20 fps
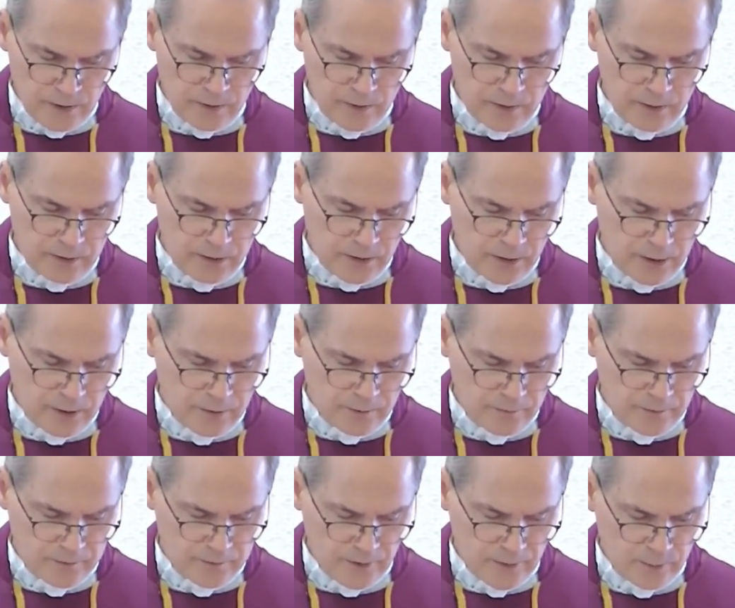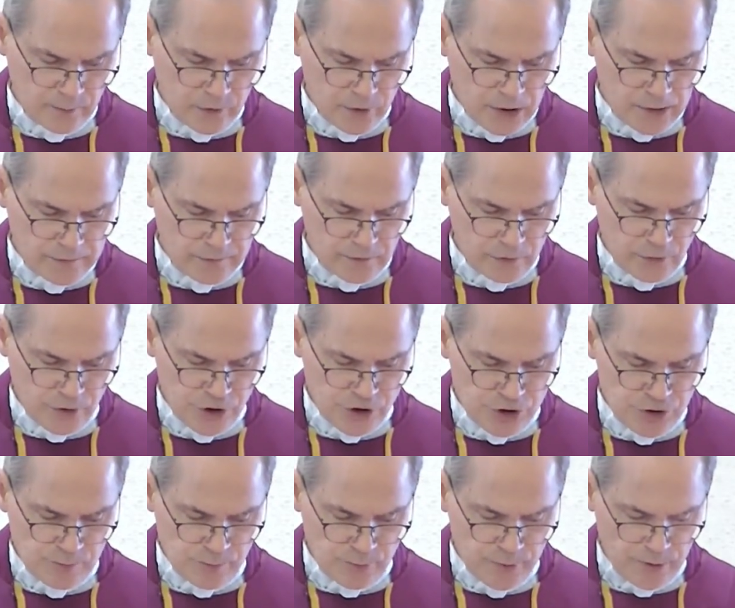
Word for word: the uh, some consecration